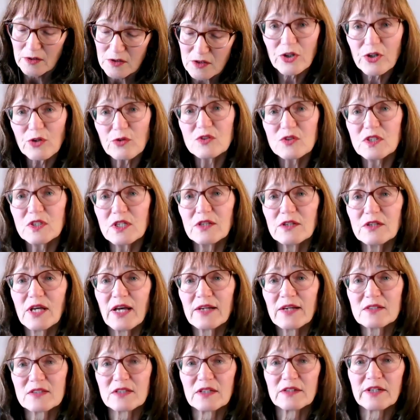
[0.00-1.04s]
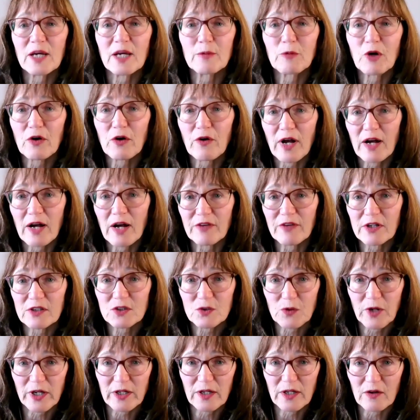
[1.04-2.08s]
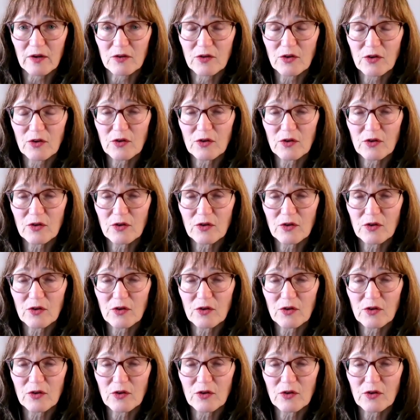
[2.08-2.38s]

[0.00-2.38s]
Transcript: What do you see as the demographics right now?